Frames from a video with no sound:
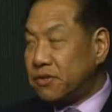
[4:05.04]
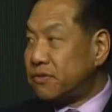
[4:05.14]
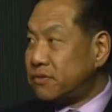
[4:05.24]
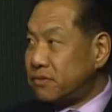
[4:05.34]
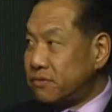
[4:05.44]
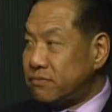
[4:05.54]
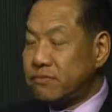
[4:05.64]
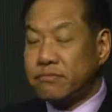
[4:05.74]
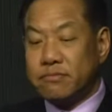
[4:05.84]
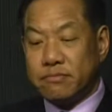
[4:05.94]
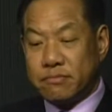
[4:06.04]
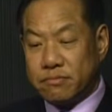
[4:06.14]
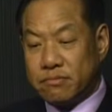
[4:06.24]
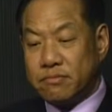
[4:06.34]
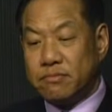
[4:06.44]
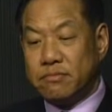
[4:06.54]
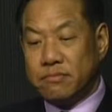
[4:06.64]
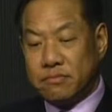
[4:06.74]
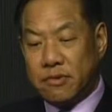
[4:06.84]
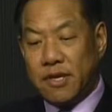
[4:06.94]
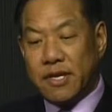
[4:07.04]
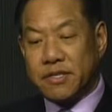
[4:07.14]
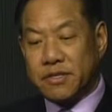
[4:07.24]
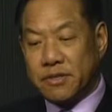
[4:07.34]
days on the purchase and sale. Yes.